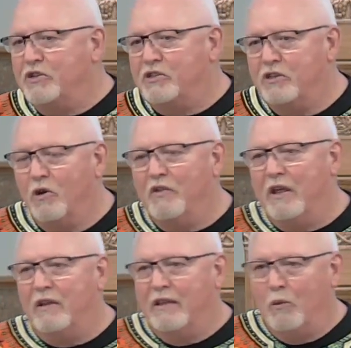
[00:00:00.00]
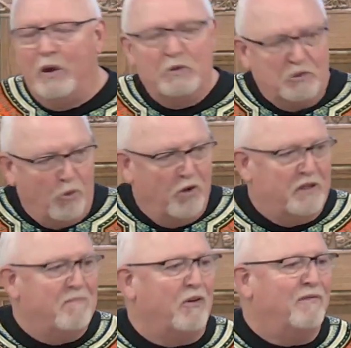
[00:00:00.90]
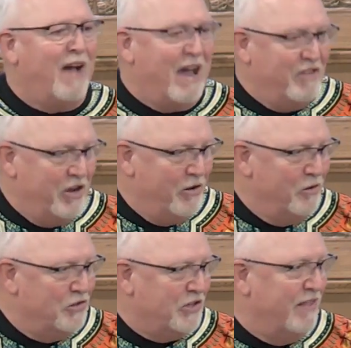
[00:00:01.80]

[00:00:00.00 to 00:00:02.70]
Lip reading: that we would support them for 5 years,